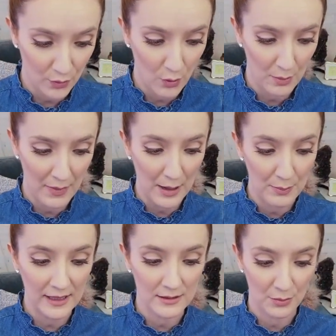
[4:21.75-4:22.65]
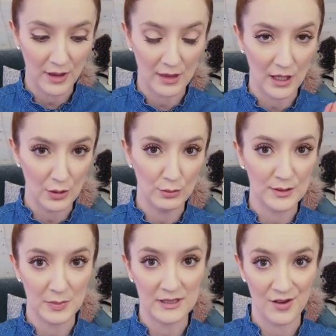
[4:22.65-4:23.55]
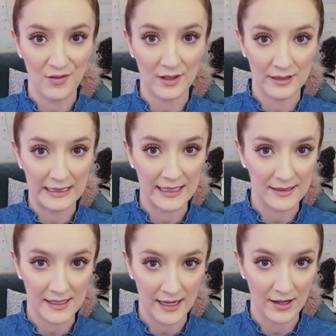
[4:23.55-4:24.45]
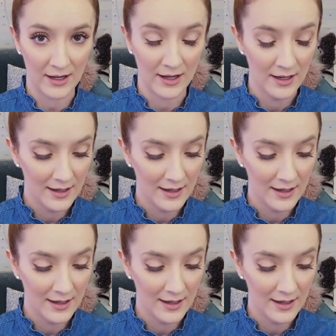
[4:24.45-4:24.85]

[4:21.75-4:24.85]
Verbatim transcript: or maybe something that you specifically need to hear.